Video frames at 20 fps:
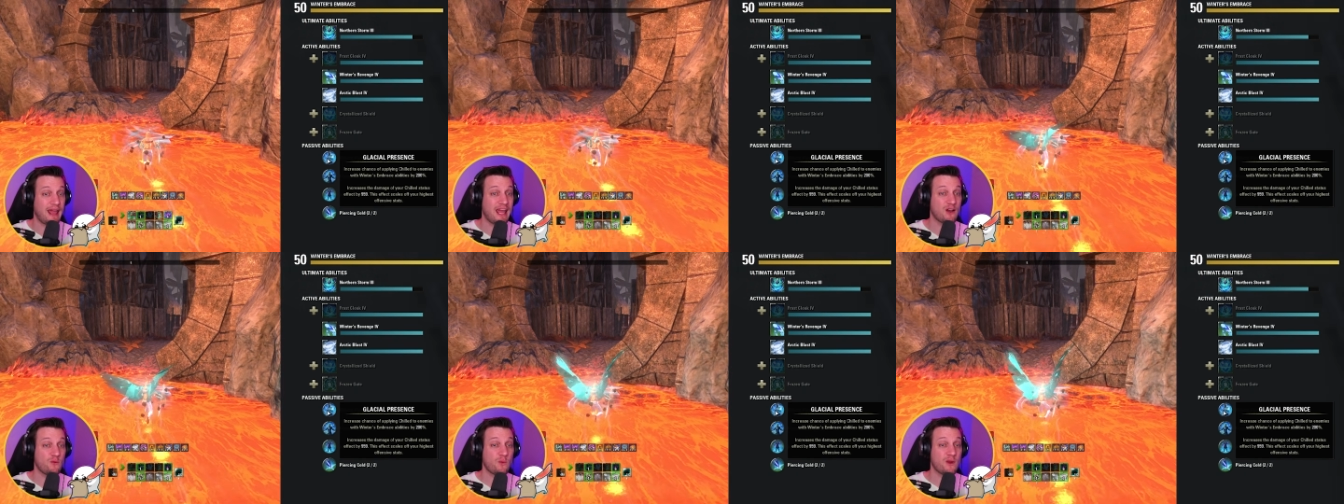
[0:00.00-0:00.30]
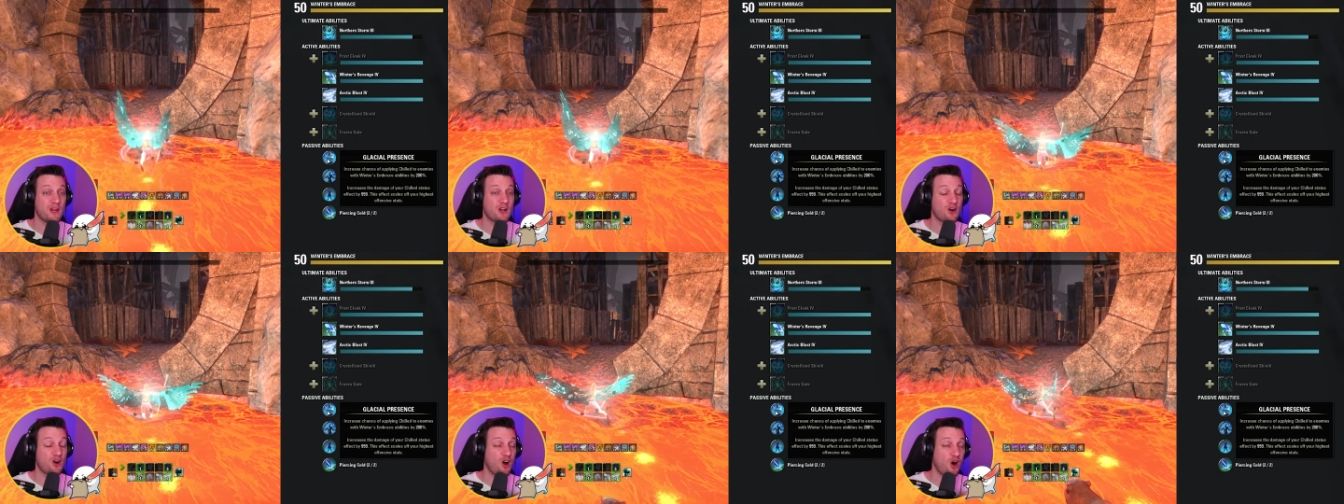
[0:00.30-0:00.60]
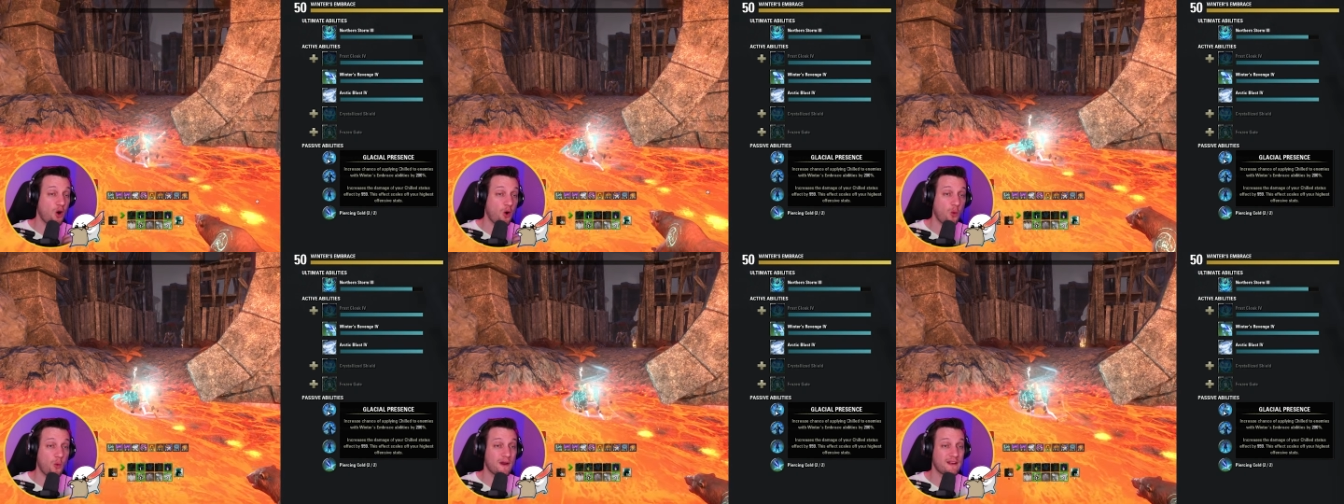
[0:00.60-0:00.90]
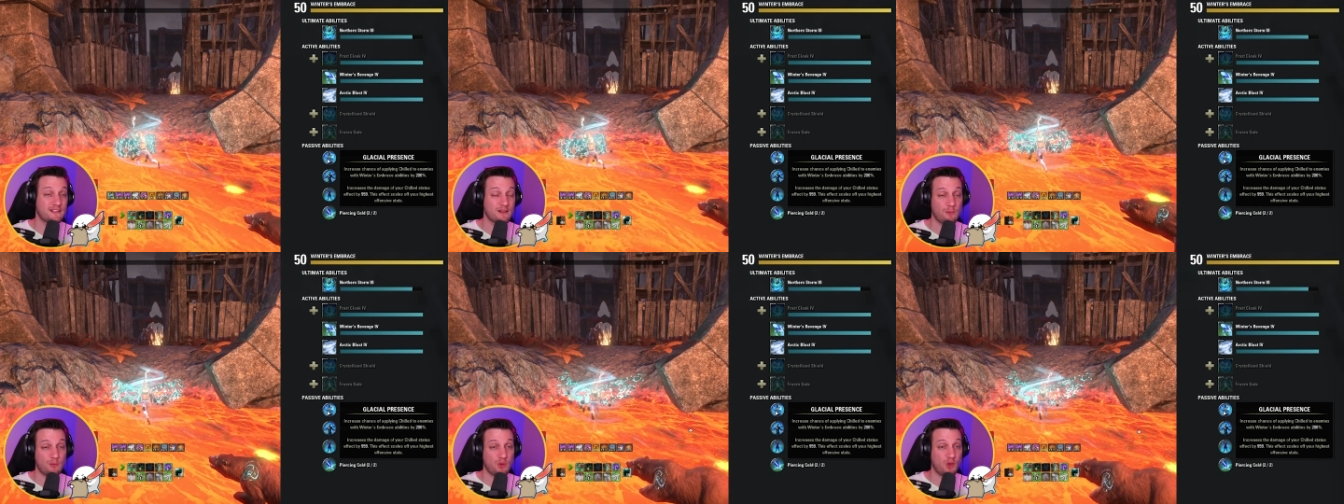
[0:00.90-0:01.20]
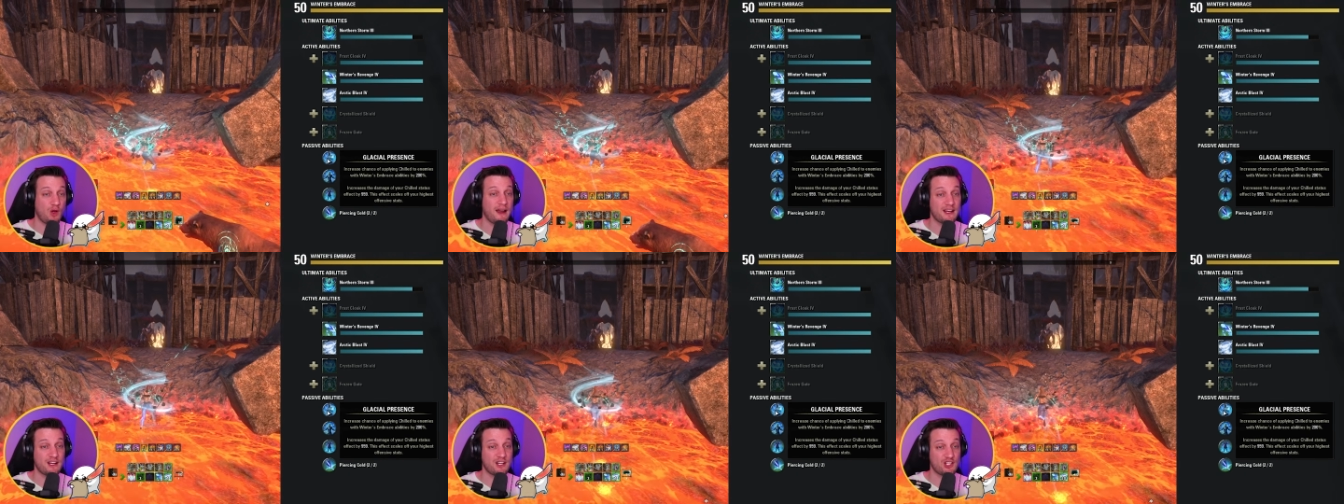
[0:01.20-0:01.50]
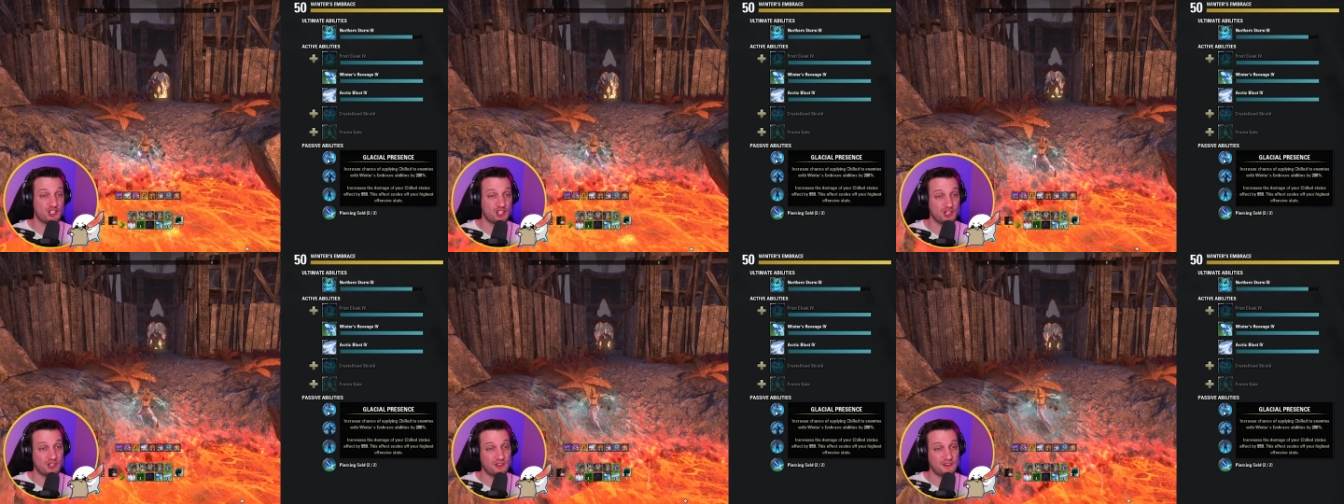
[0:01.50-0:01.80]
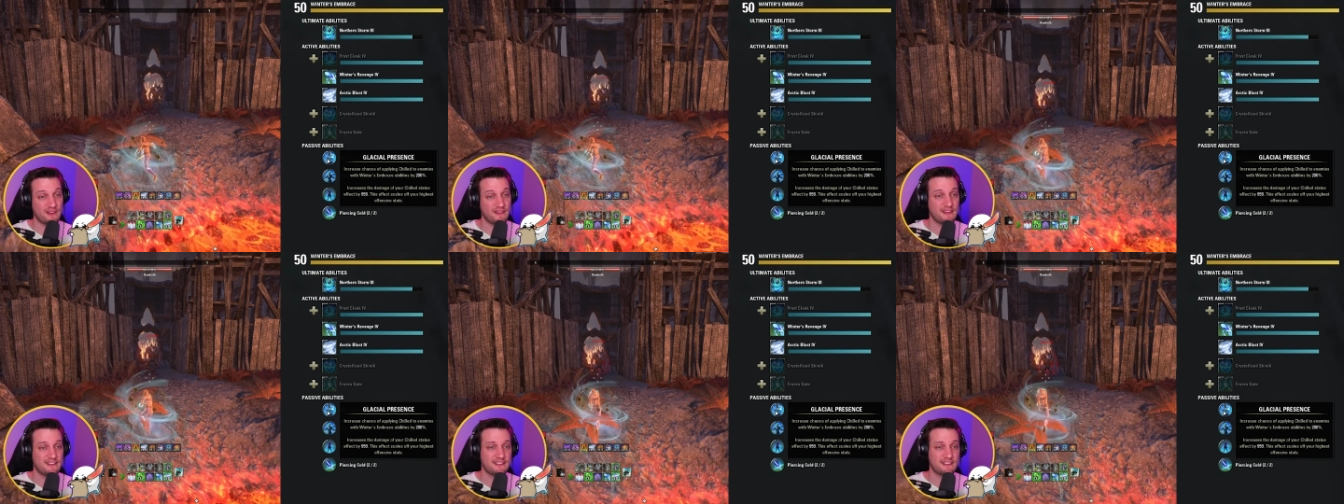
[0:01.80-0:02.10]
And we are always applying chilled,
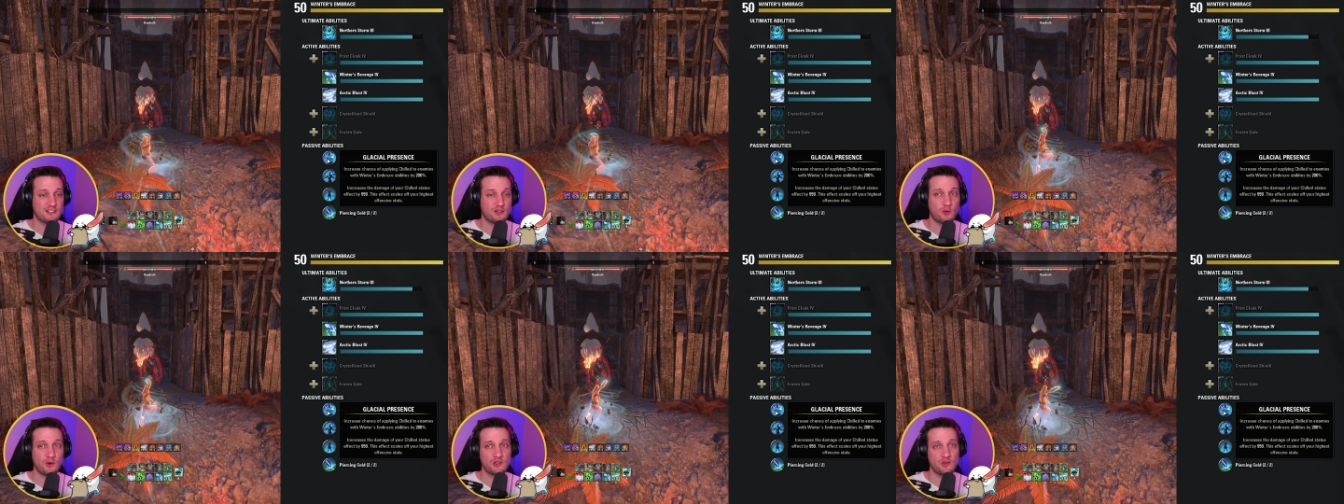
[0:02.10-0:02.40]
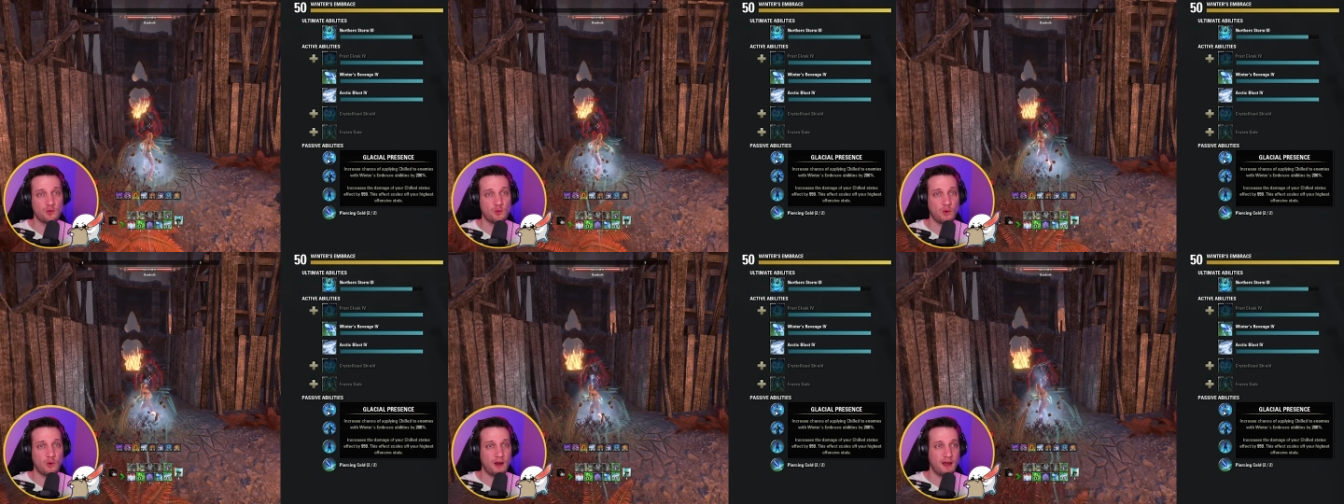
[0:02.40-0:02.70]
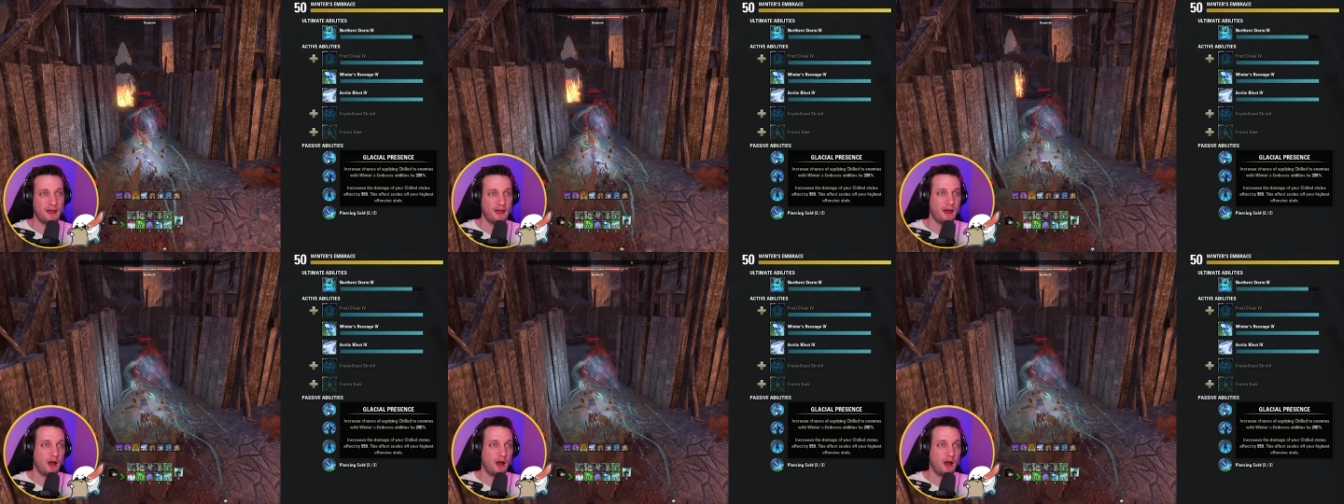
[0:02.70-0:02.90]
and this is going to